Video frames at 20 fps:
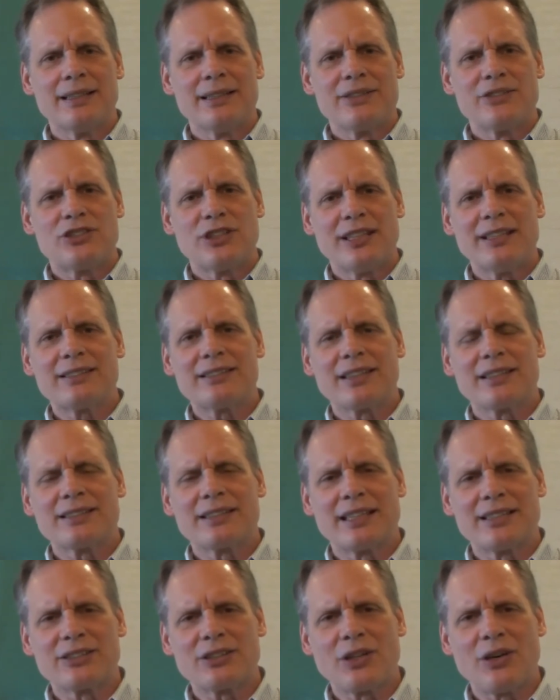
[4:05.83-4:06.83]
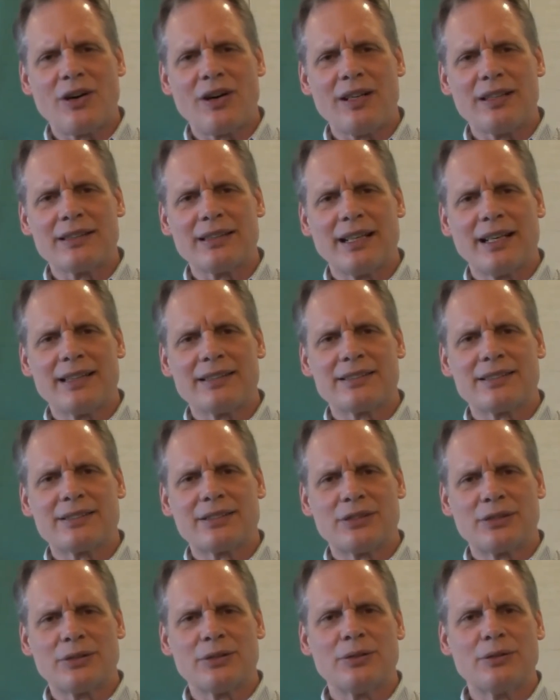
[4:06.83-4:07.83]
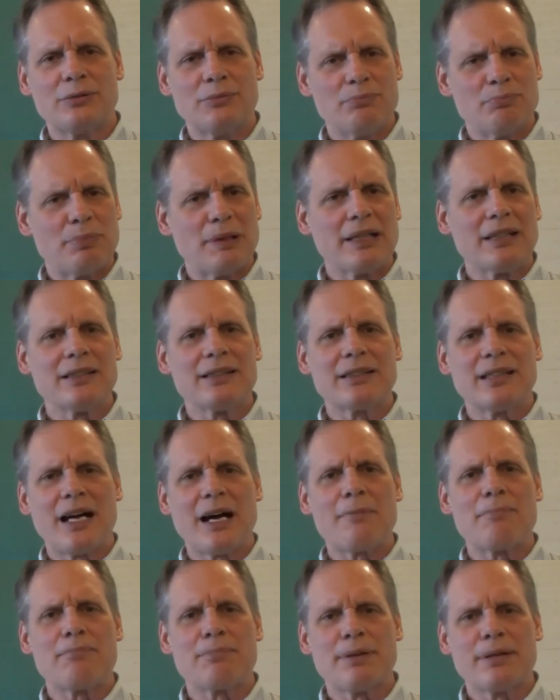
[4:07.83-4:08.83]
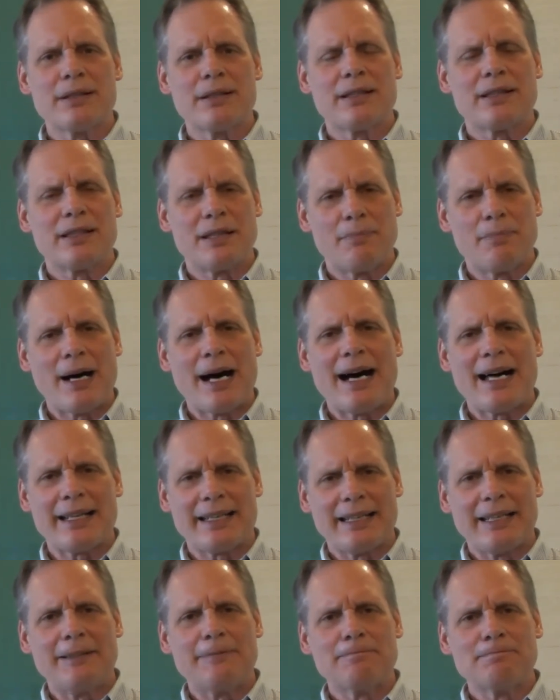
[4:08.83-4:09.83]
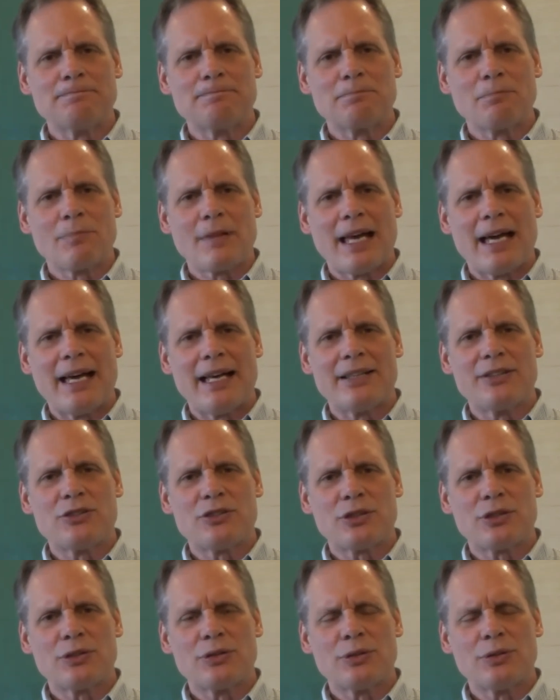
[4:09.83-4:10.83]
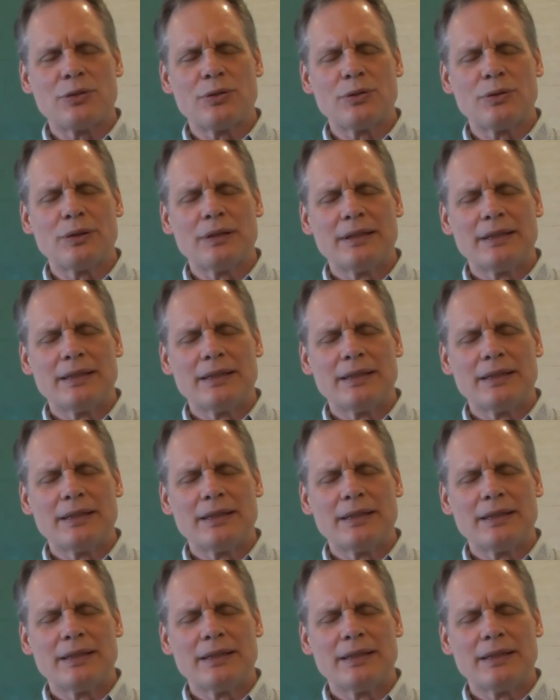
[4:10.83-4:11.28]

Jesus has called us to build up the body and to